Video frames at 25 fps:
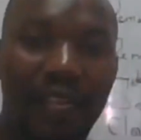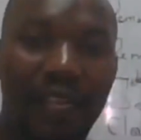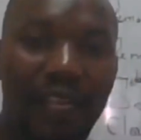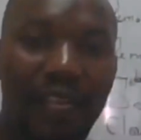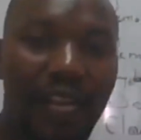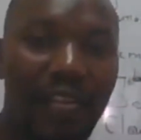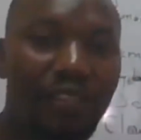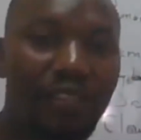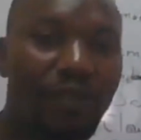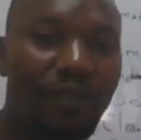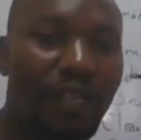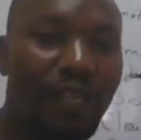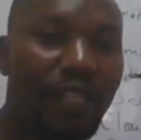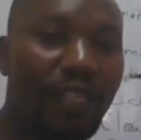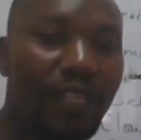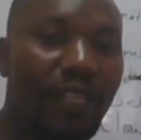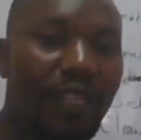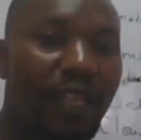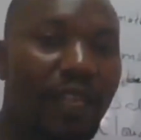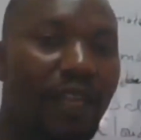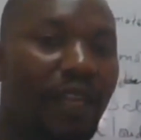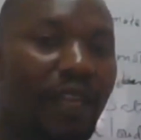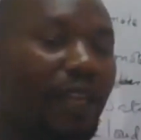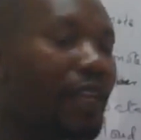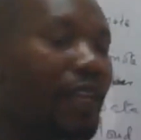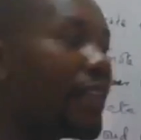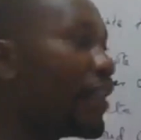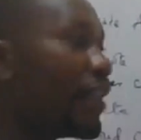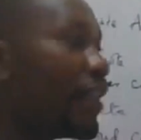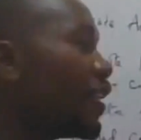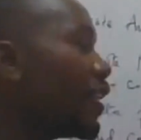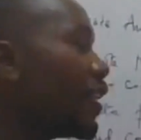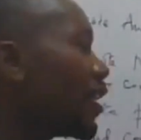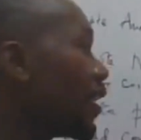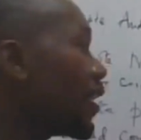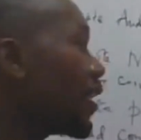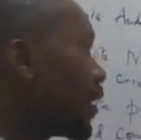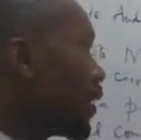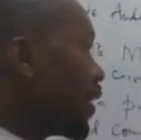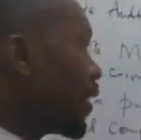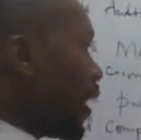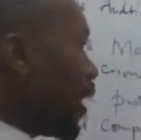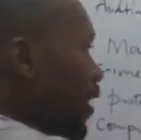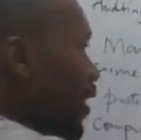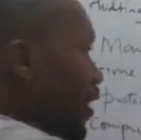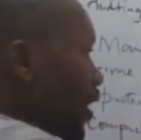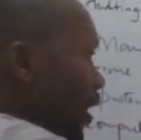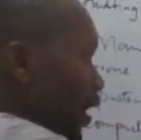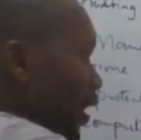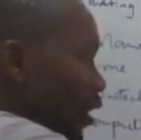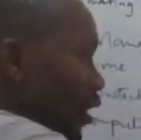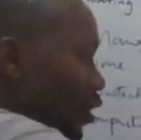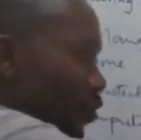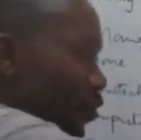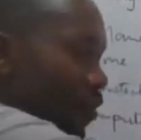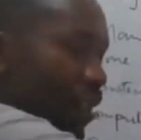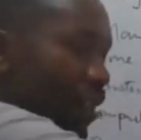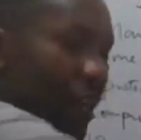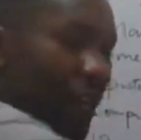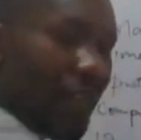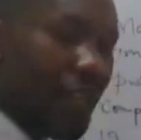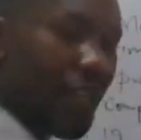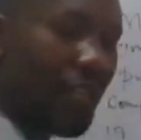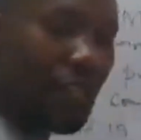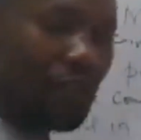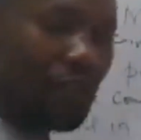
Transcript: can actually get into their